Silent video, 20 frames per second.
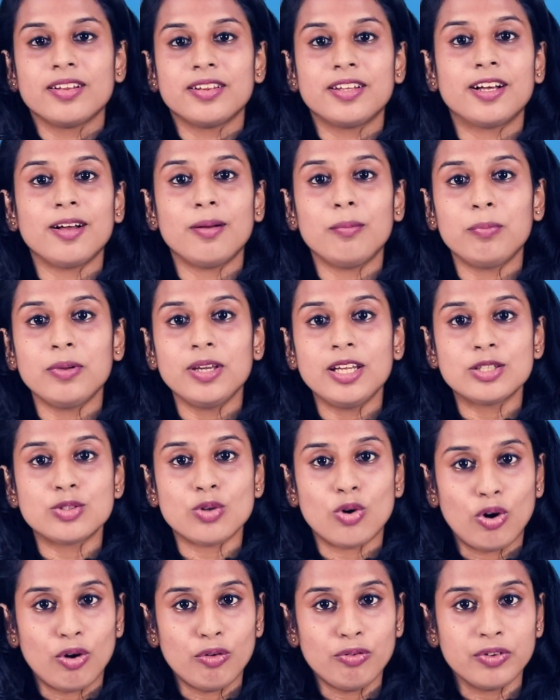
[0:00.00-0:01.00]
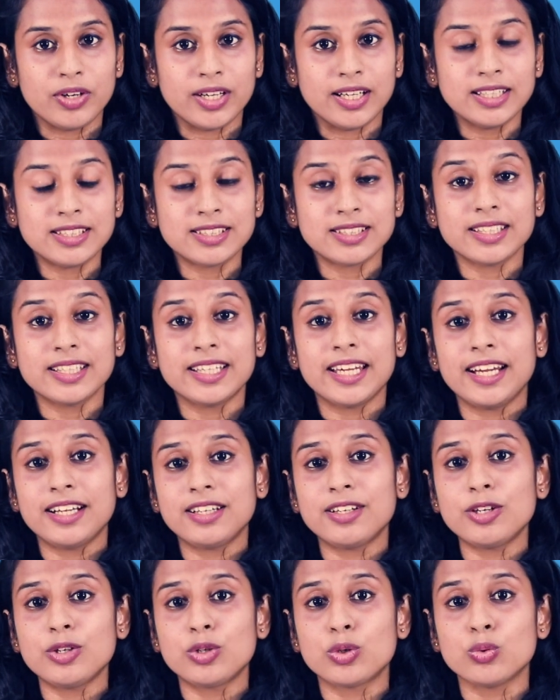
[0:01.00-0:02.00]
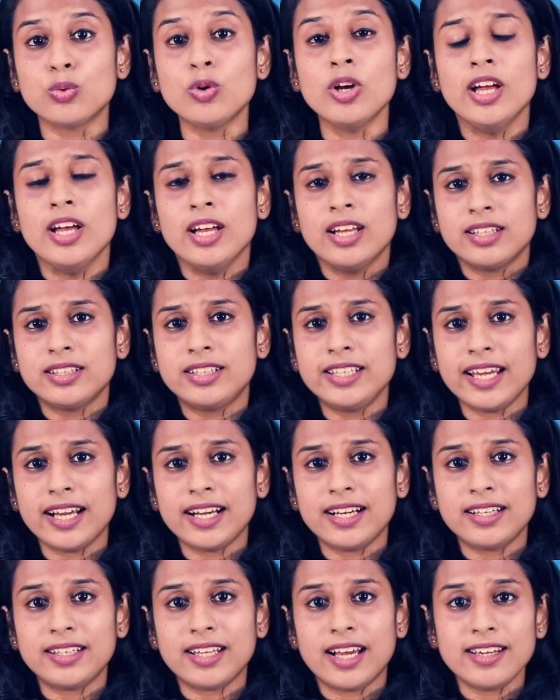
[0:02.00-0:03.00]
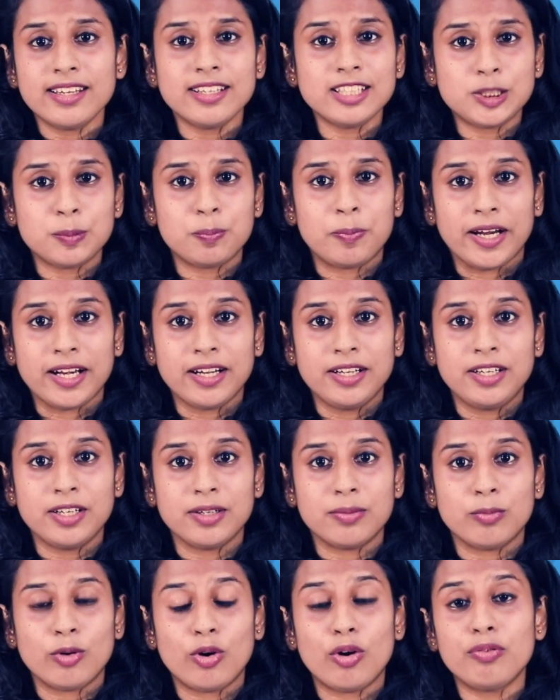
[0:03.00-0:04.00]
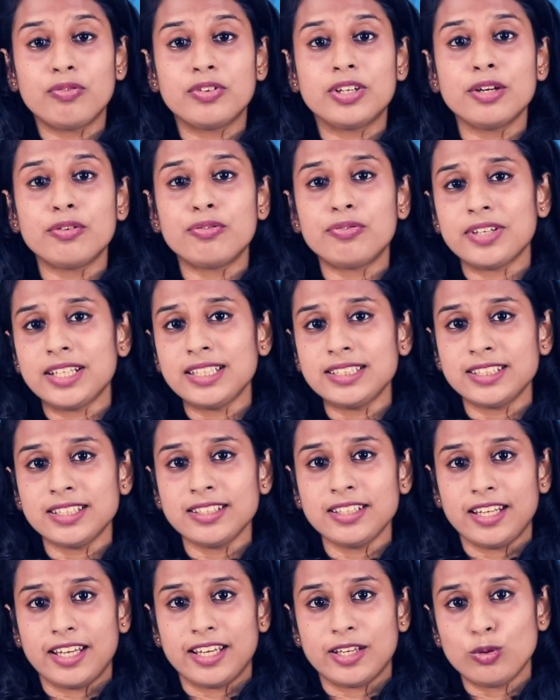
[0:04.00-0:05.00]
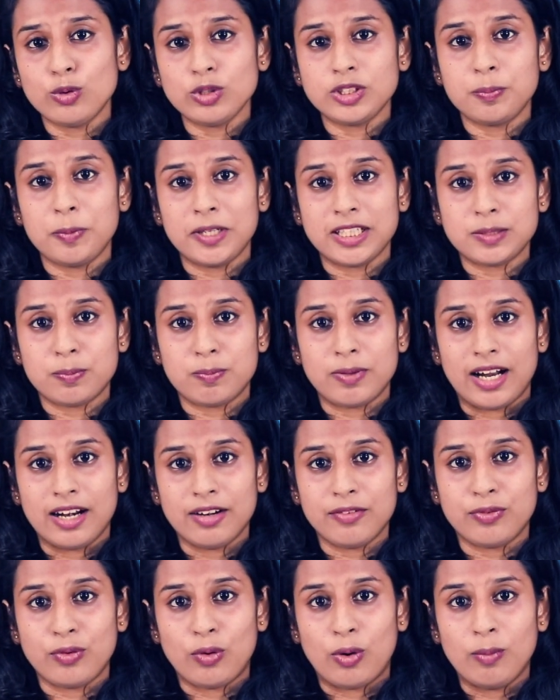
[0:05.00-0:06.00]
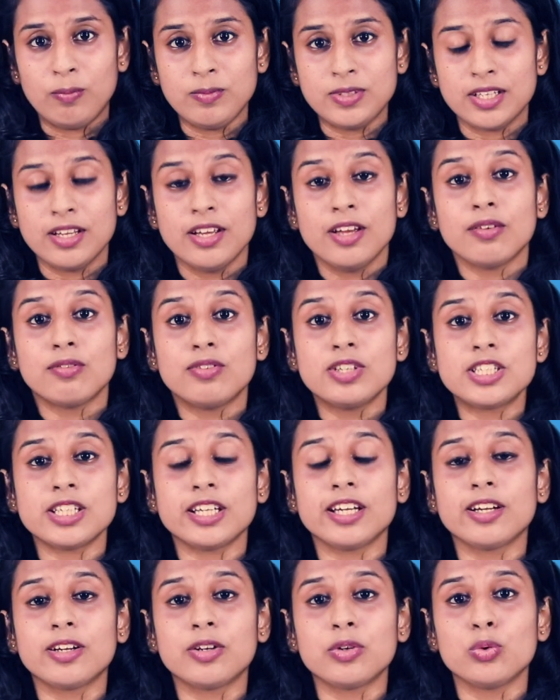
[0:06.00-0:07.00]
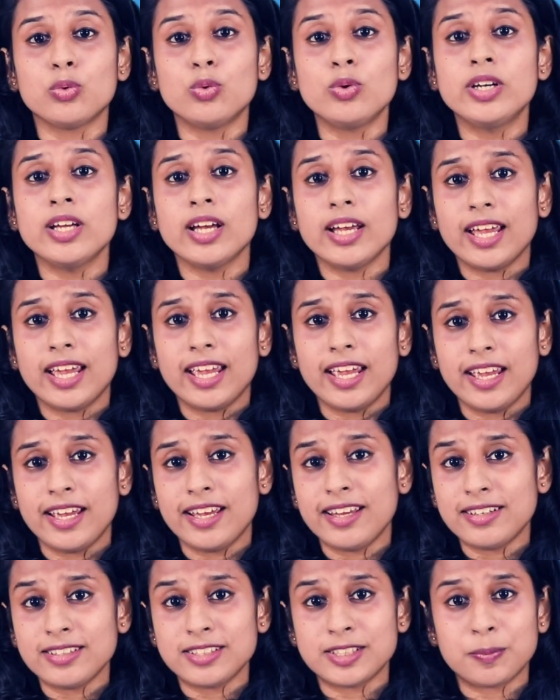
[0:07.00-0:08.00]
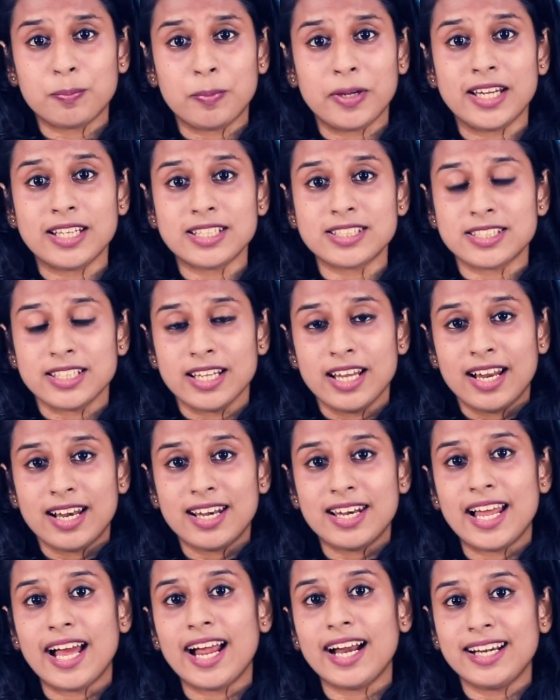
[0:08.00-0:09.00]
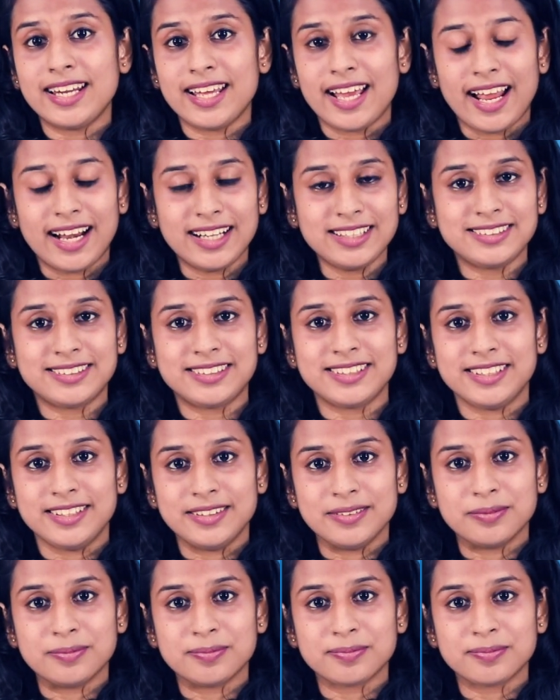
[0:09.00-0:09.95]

The company's offerings cater to the entire spectrum of defense and aerospace platforms, which include air, space, land and sea.